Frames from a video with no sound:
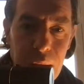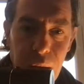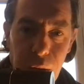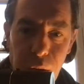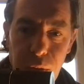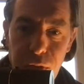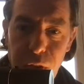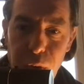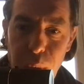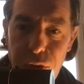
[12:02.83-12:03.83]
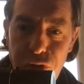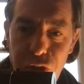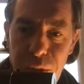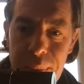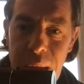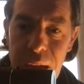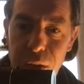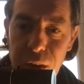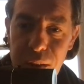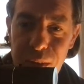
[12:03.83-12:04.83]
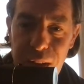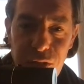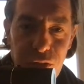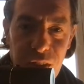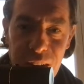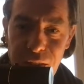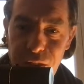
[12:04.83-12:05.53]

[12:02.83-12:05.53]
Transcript: Can't answer your question. Good evening to Tina De